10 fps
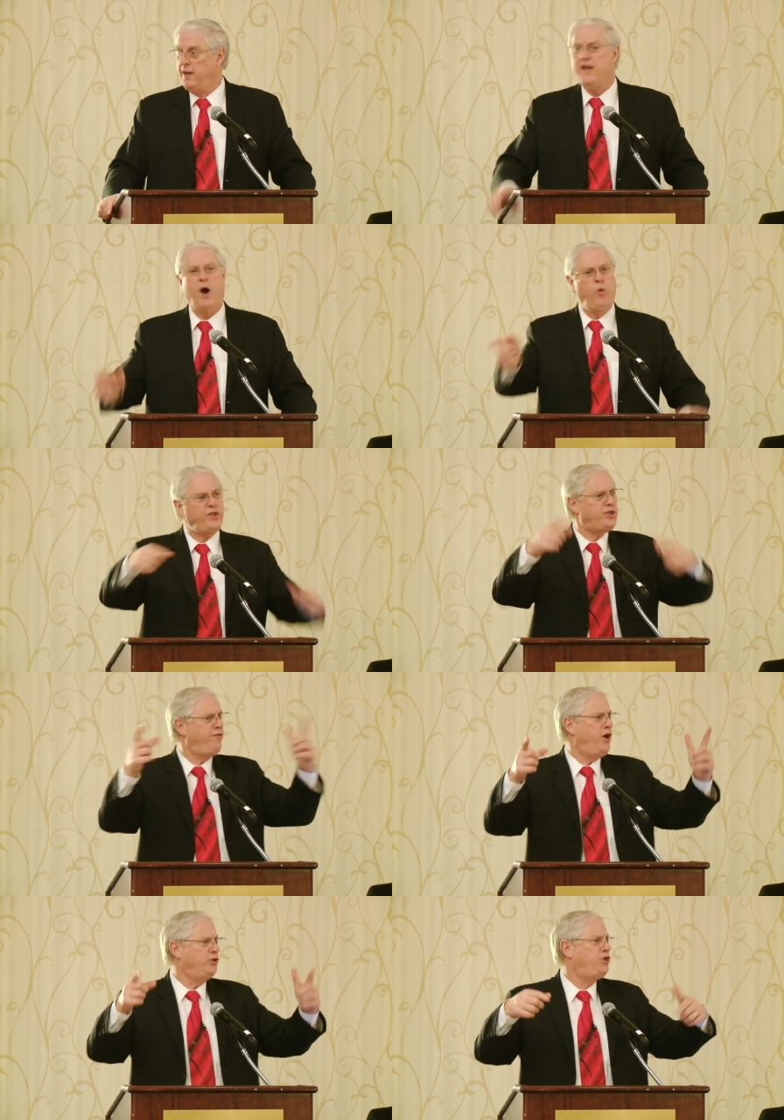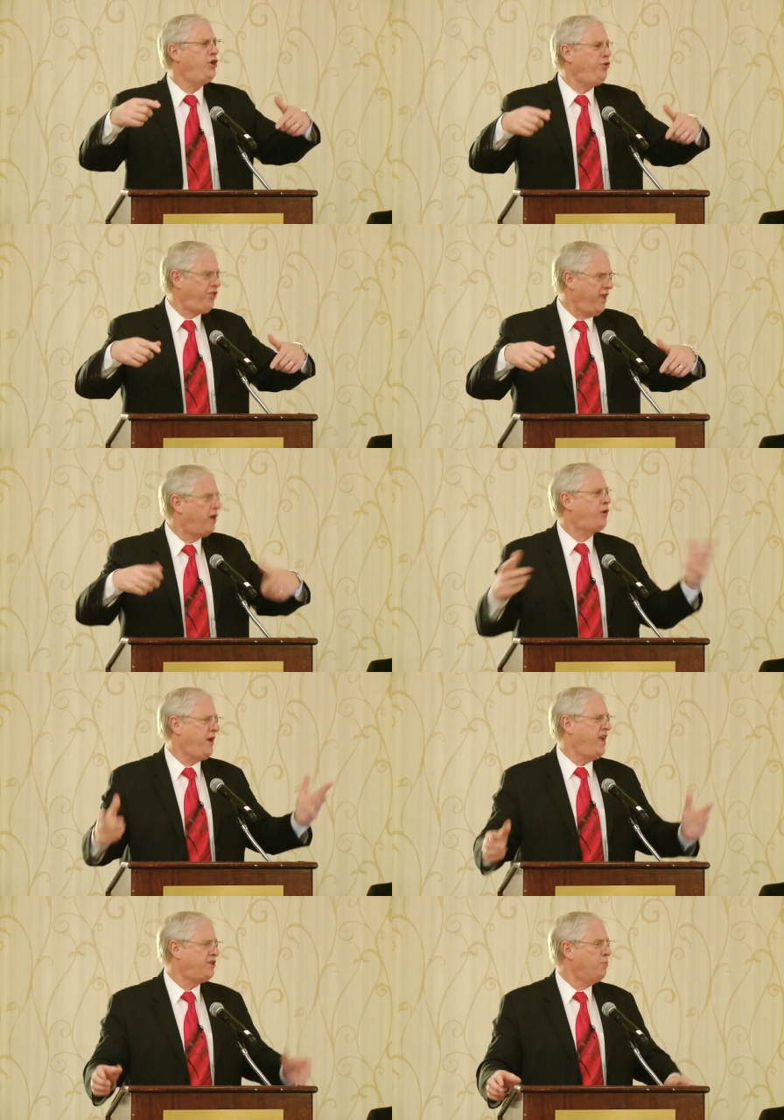Now, which of those do you think
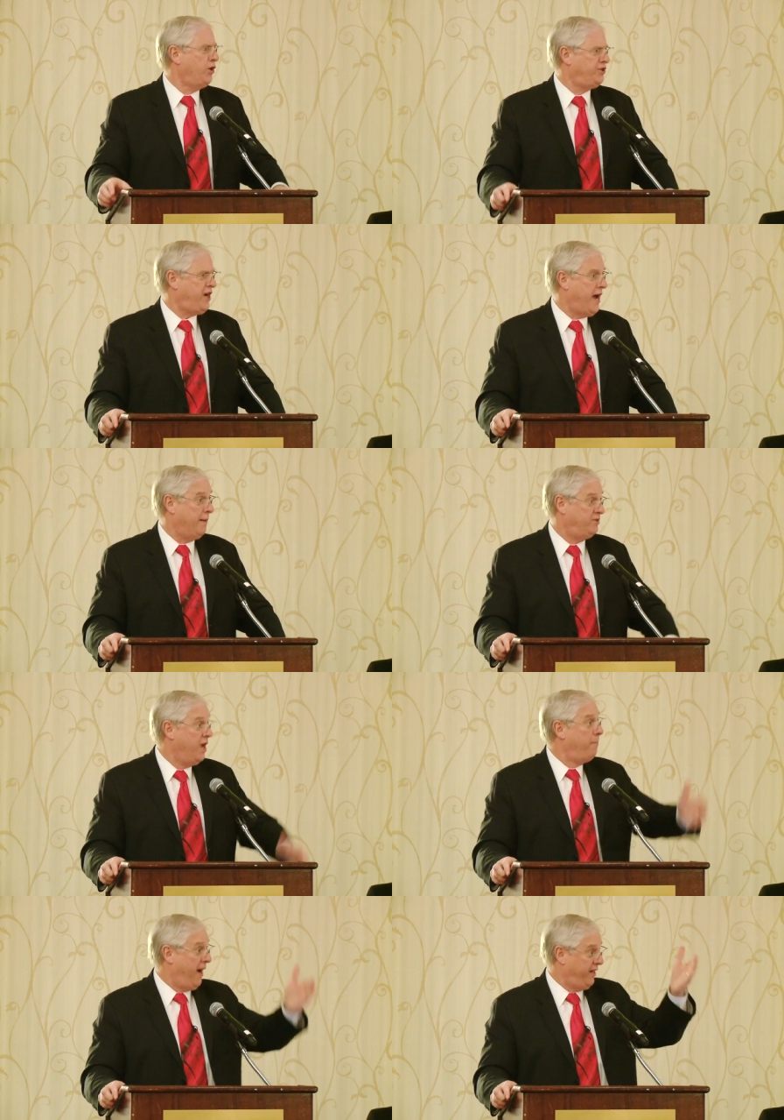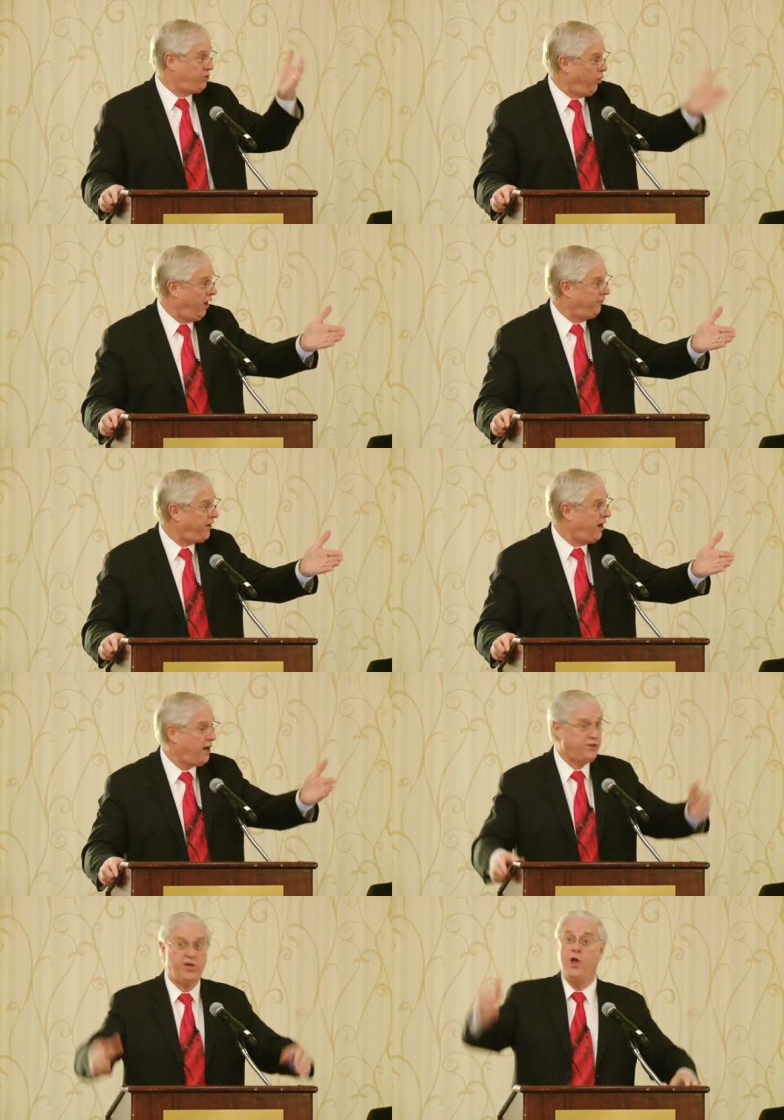creates more jobs? Buy 12
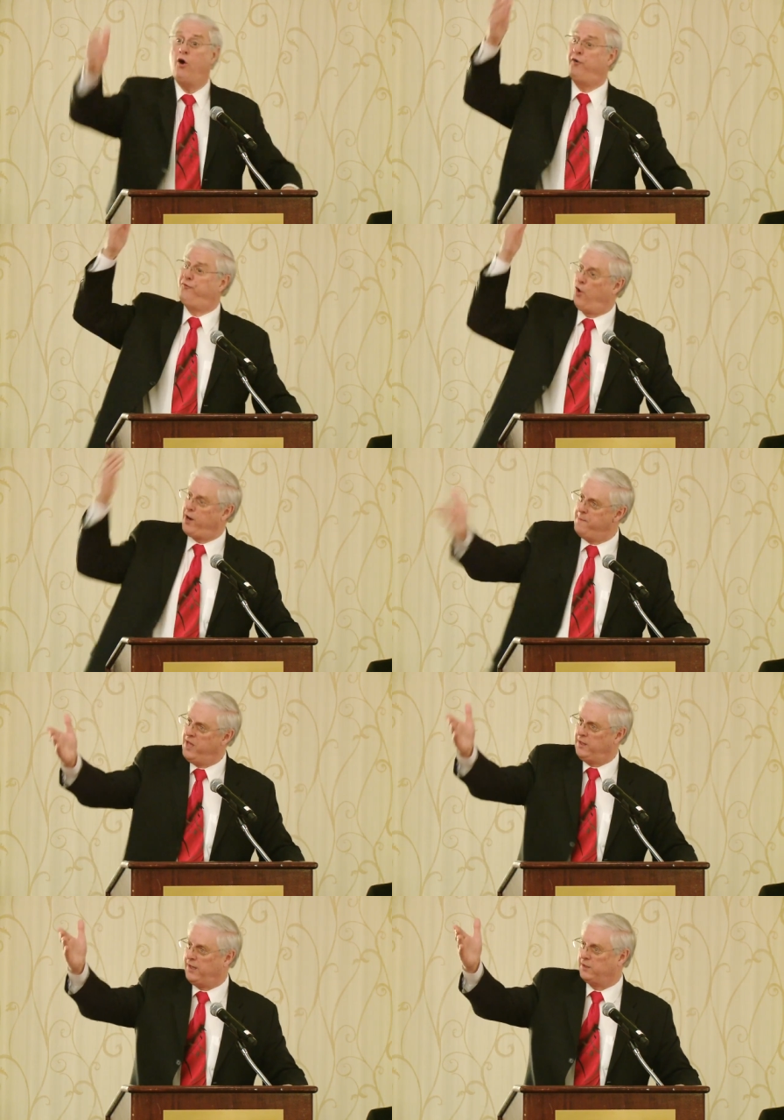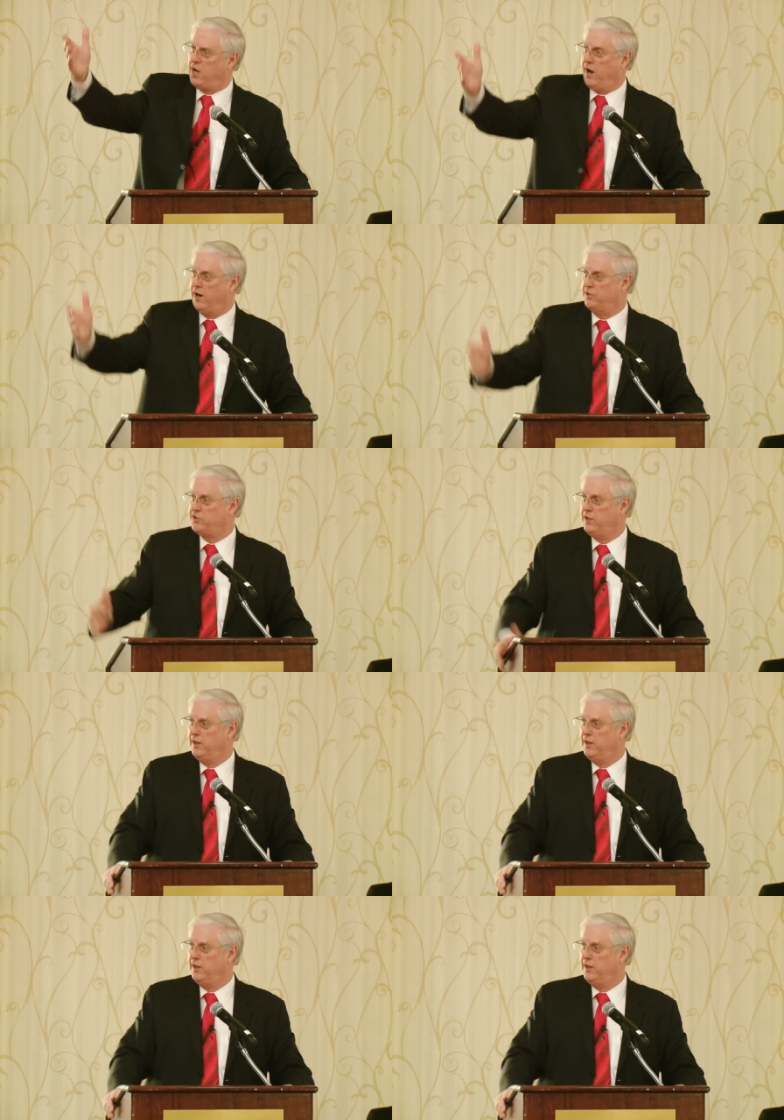cars or 40 million cars?